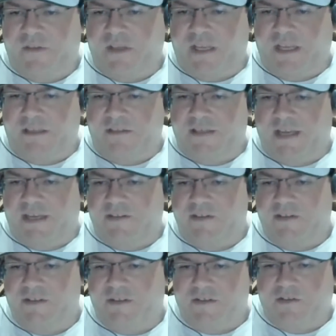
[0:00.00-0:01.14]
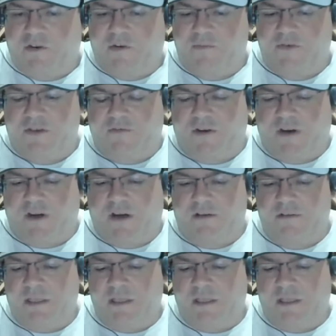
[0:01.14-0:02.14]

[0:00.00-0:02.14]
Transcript: in Texas in terms of, uh,